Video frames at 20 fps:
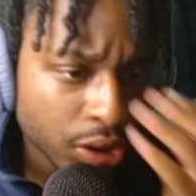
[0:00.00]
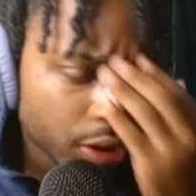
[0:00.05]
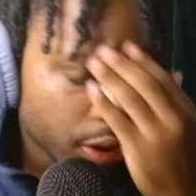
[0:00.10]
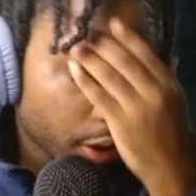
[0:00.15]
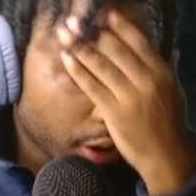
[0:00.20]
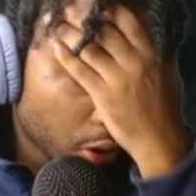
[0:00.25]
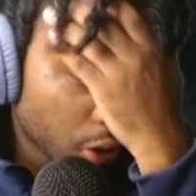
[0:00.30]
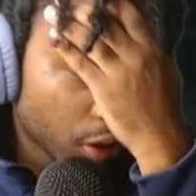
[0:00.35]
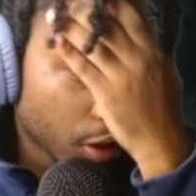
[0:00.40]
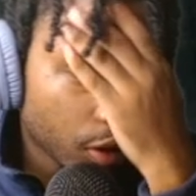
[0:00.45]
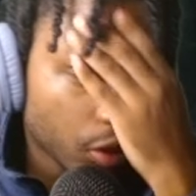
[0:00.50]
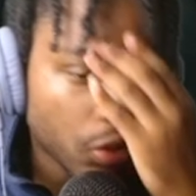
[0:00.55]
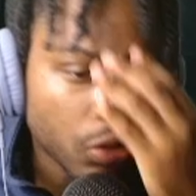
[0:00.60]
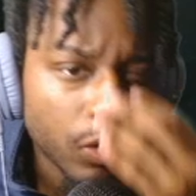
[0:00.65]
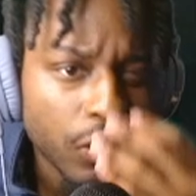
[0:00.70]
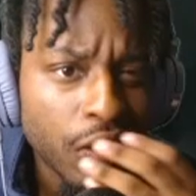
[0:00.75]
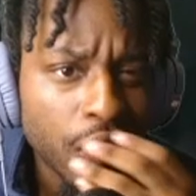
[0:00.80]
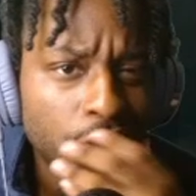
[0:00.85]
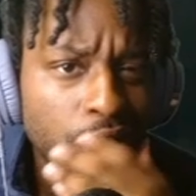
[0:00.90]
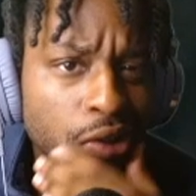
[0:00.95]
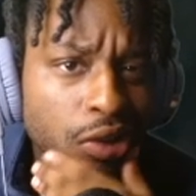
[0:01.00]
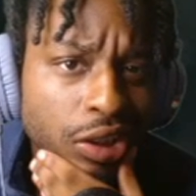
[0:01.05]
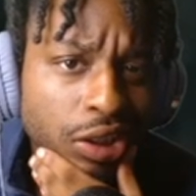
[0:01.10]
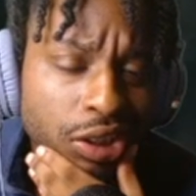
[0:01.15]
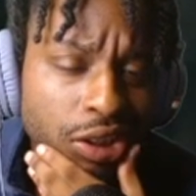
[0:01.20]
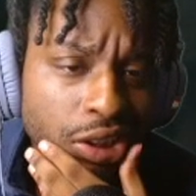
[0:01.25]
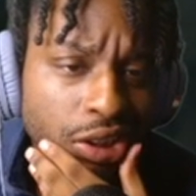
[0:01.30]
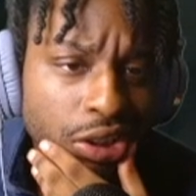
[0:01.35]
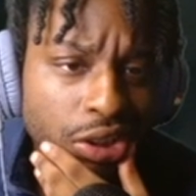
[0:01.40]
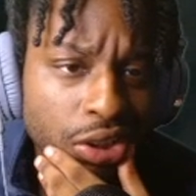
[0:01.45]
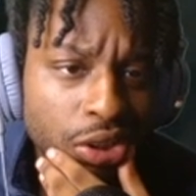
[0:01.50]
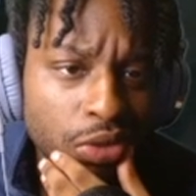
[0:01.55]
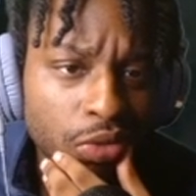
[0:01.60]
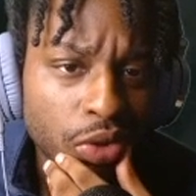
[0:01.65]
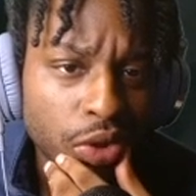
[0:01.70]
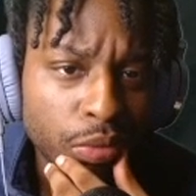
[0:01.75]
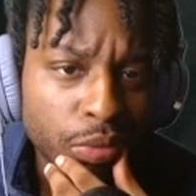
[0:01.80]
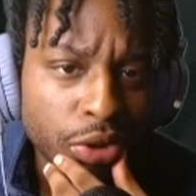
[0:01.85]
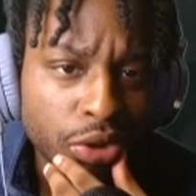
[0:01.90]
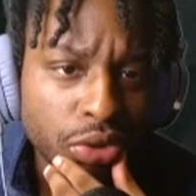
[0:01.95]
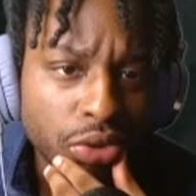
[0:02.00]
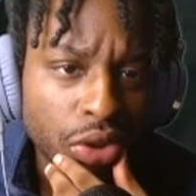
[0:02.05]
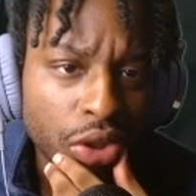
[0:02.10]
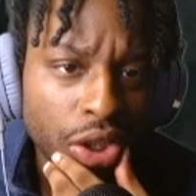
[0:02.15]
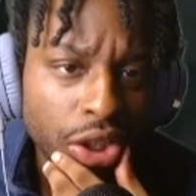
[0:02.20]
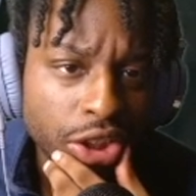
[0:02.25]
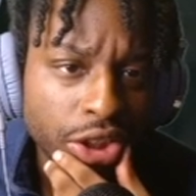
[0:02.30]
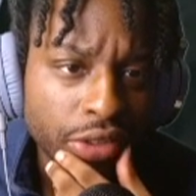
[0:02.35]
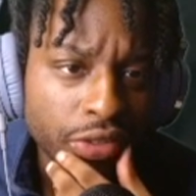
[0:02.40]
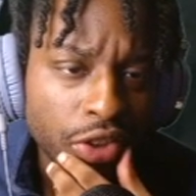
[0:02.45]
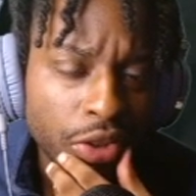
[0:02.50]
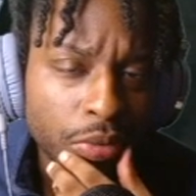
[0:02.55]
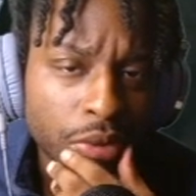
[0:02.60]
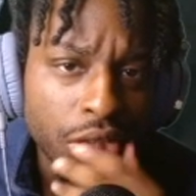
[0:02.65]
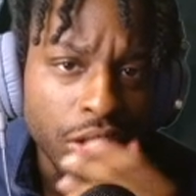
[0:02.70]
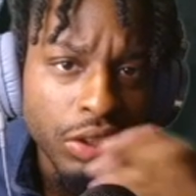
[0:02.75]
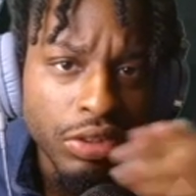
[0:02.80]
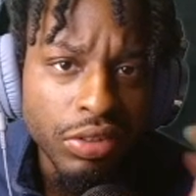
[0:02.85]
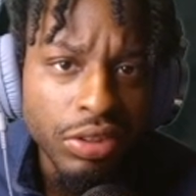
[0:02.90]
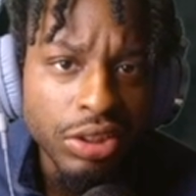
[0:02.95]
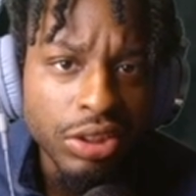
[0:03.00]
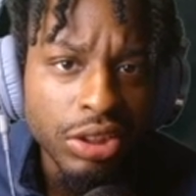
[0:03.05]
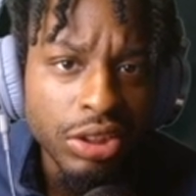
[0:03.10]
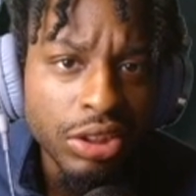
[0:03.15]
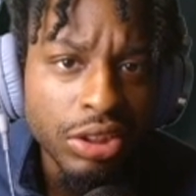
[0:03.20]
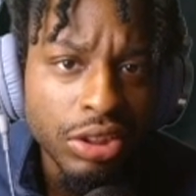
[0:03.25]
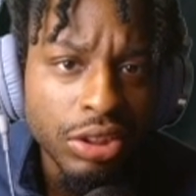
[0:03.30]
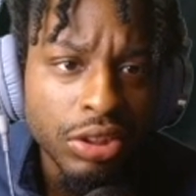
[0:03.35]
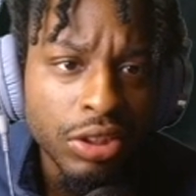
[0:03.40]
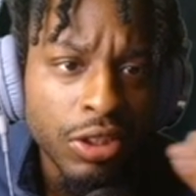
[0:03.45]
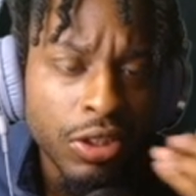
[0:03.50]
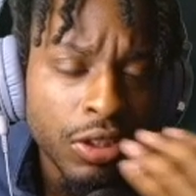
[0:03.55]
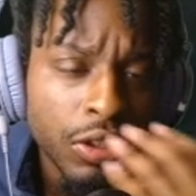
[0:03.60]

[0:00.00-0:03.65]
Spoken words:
I ain't gonna lie, though. I owe this sister. I don't want to be too harsh, you feel me? Because the sister...